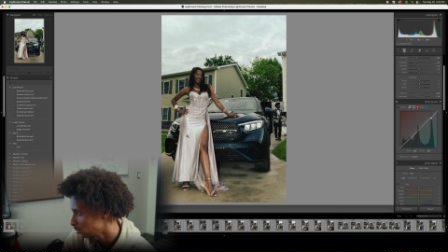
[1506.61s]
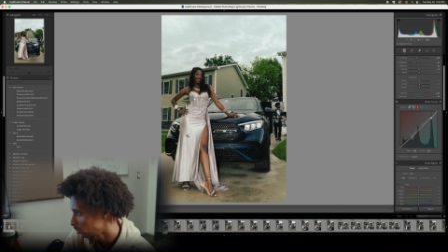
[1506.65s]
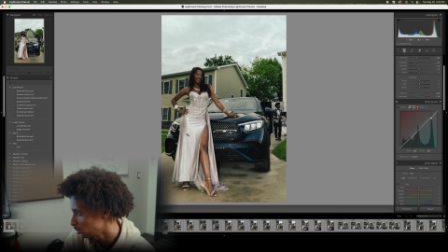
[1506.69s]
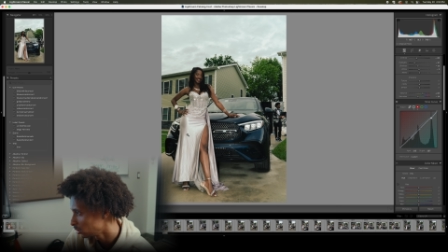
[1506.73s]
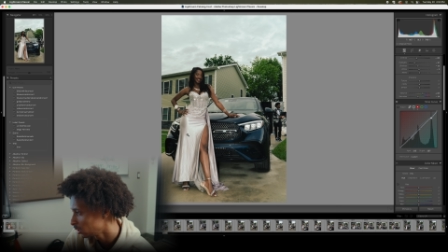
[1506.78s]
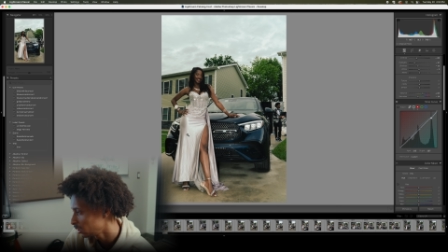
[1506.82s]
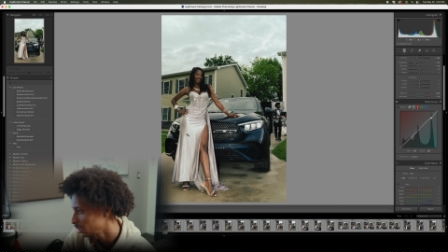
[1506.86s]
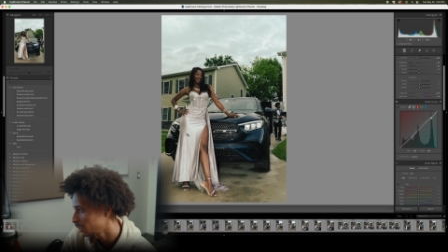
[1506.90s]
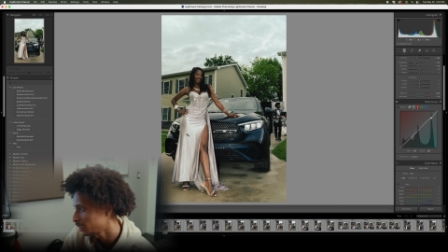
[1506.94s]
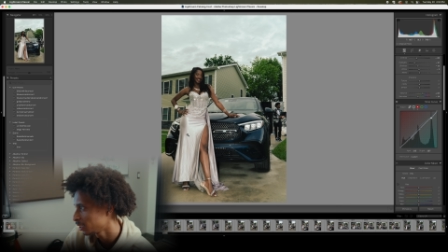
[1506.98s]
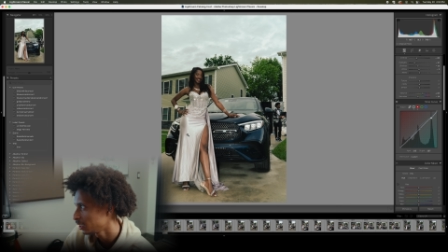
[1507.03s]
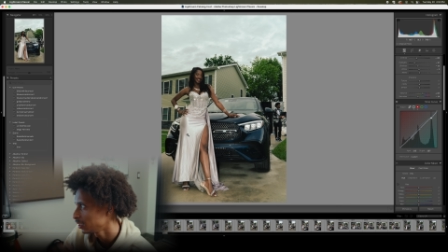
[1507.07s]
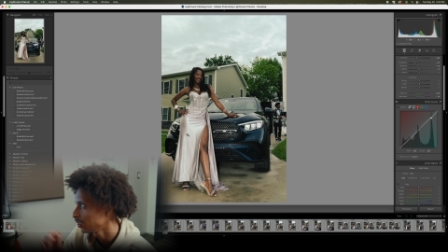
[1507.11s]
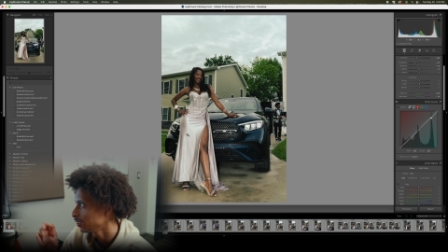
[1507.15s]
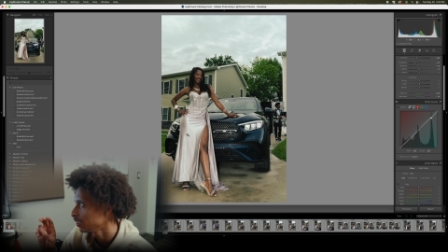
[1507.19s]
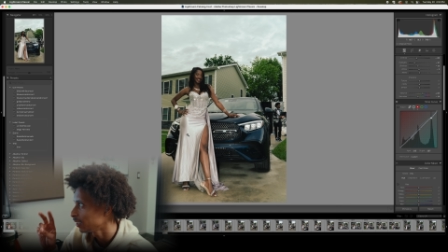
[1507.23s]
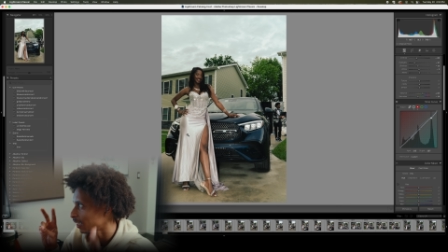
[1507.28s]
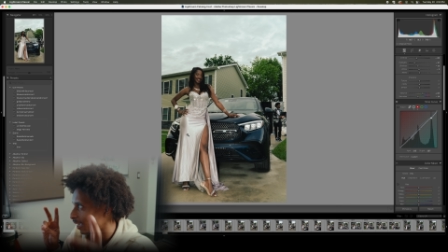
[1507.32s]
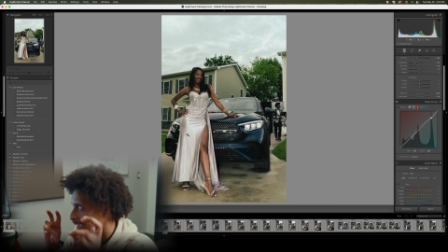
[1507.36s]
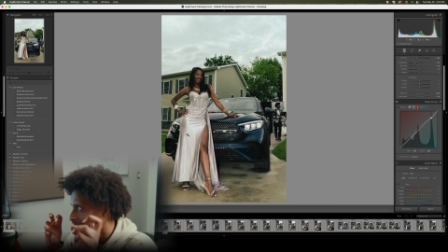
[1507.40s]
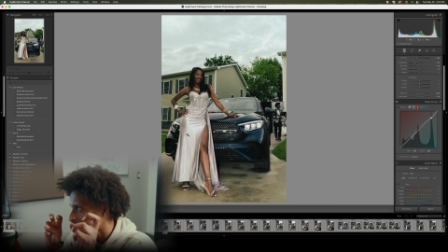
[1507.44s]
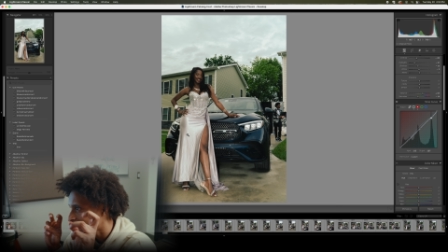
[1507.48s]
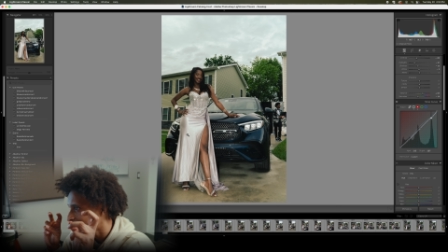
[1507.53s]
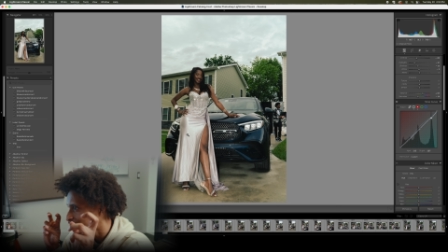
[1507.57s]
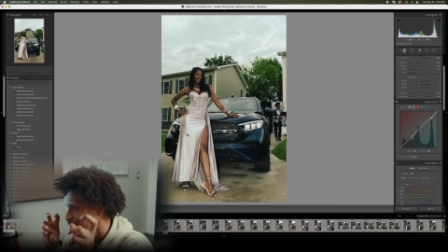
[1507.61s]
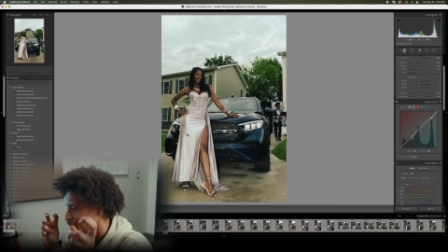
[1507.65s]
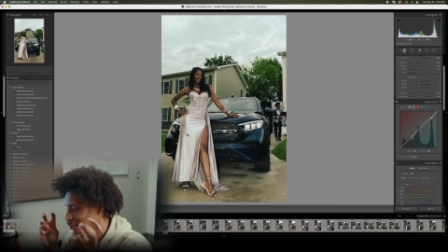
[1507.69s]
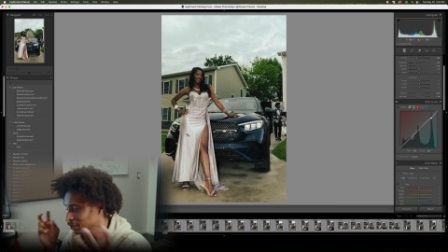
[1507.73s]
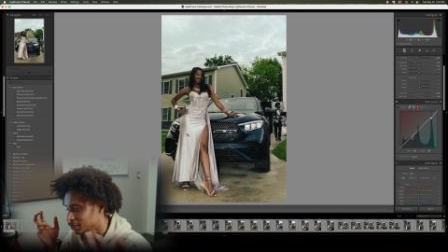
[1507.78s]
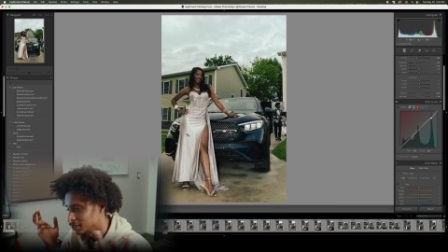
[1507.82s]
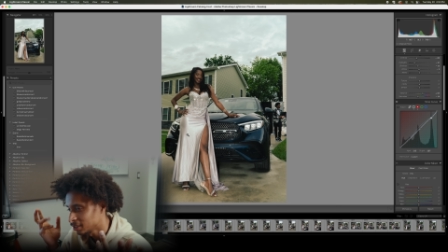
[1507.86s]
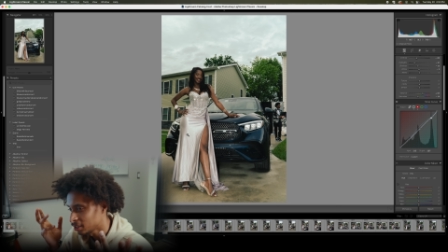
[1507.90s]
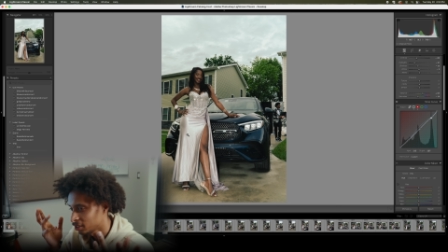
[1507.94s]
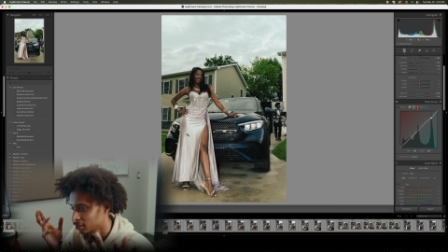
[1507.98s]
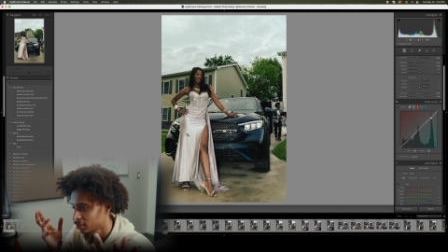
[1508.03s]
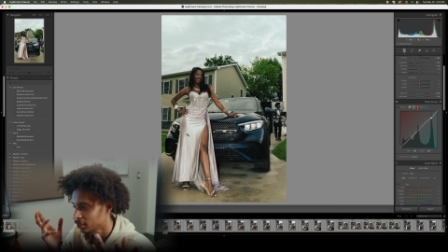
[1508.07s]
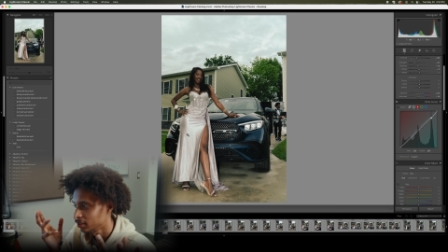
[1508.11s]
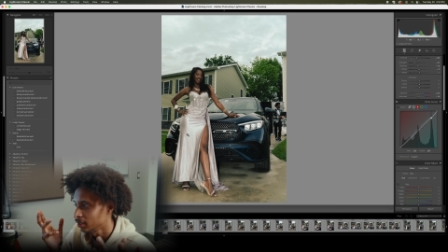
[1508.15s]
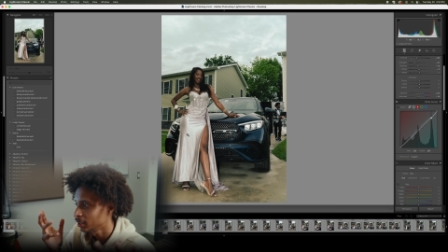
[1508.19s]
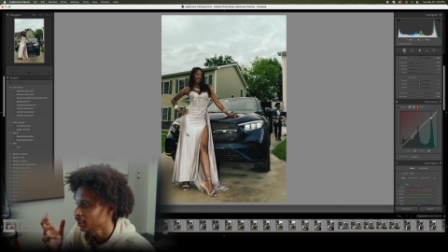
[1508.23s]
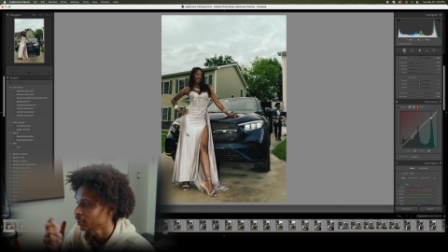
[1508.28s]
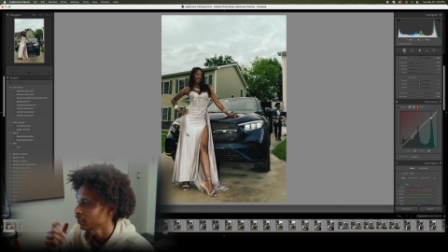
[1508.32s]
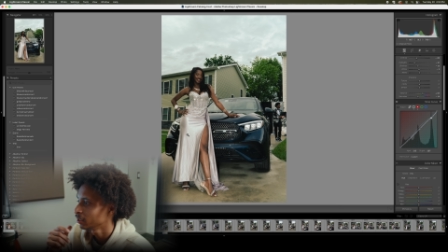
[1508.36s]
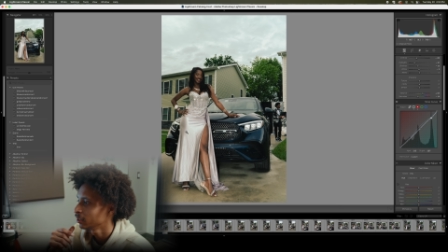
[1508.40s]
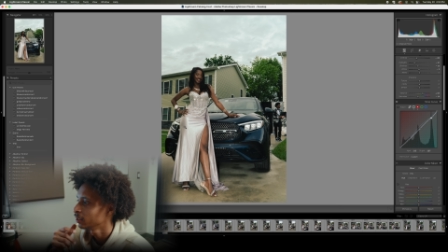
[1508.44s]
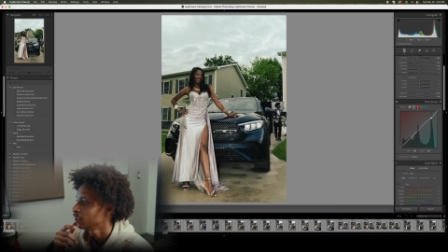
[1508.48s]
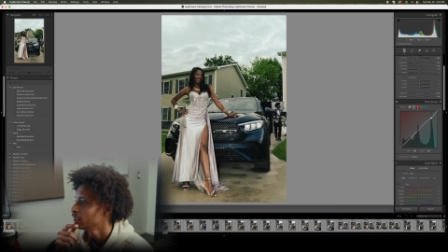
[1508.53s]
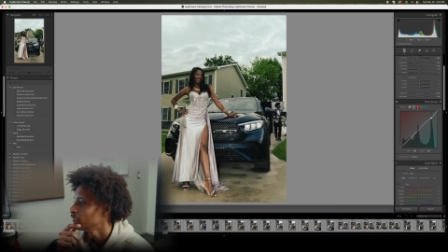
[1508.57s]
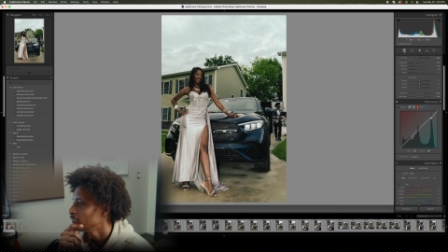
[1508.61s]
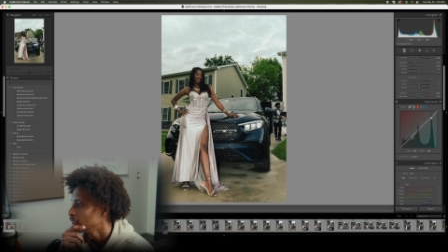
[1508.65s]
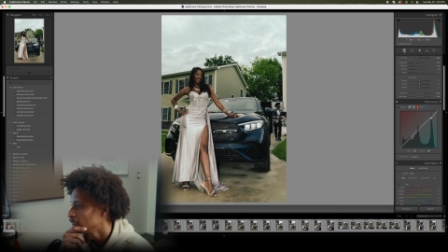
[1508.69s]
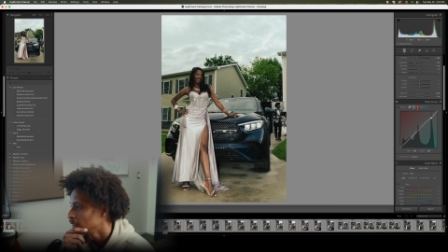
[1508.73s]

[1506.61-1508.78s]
You're, like, kind of, like, adding colors that aren't there.